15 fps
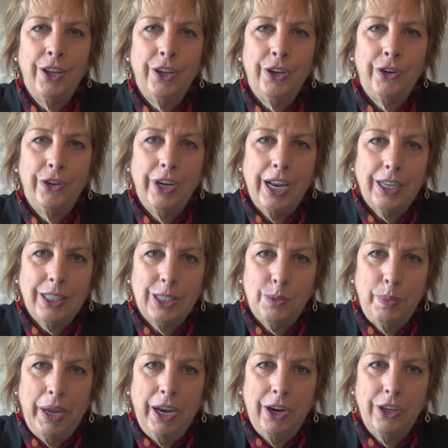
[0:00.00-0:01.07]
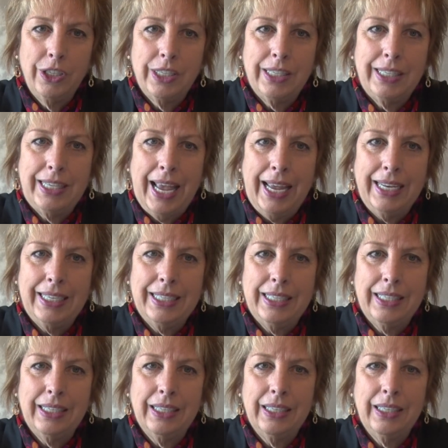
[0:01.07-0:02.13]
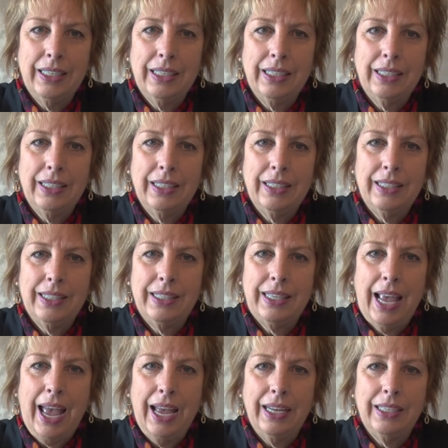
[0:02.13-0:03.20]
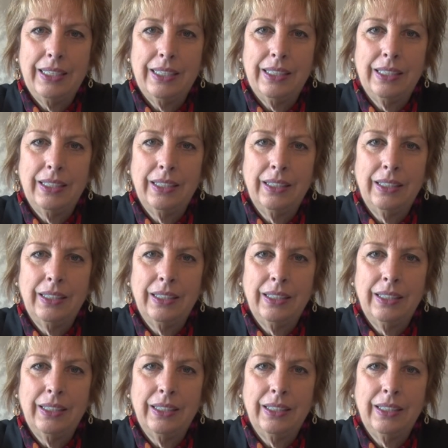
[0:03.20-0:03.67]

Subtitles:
Your next pair, set, sat.